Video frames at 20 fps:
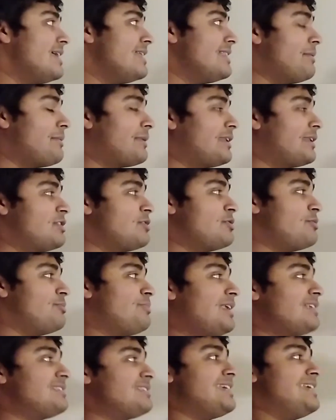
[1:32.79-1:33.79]
then we're going to do
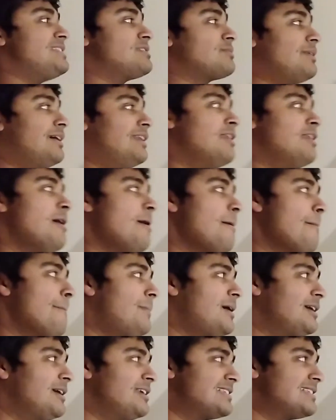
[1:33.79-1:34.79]
plus n squared
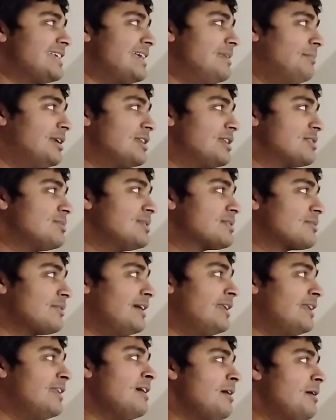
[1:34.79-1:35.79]
minus n minus 1
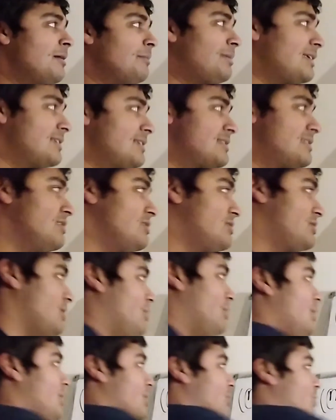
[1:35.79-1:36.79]
squared, plus so on,